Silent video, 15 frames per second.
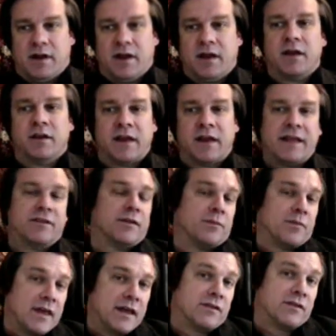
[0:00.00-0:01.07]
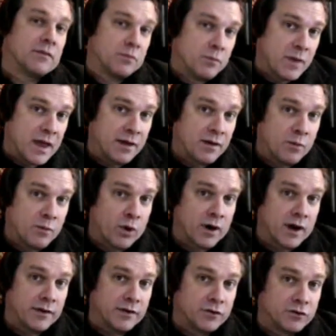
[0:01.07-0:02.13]
It contains some things that may
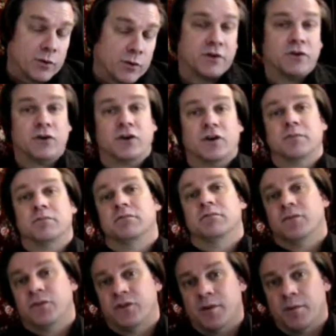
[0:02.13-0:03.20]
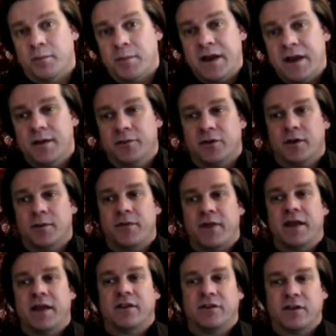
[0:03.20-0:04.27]
work in the short term, some medium-term
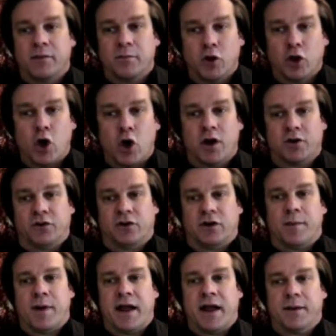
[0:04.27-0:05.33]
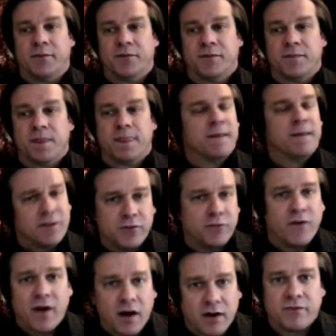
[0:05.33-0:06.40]
things, and some long-term items. It's
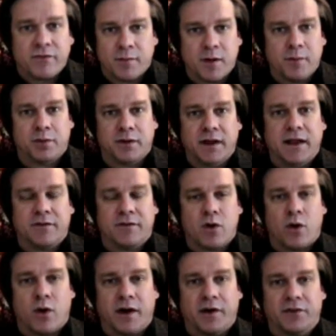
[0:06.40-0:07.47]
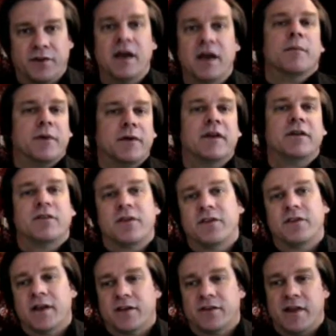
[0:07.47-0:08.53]
far from complete, of course, but these are the
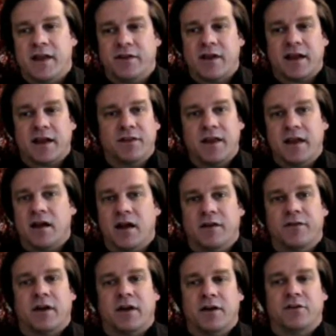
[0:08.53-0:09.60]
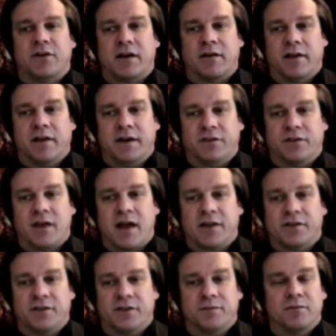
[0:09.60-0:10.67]
6 things I can think of that aren't generally
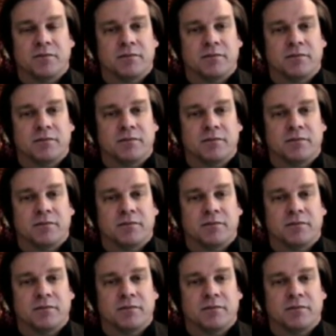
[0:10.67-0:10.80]
discussed.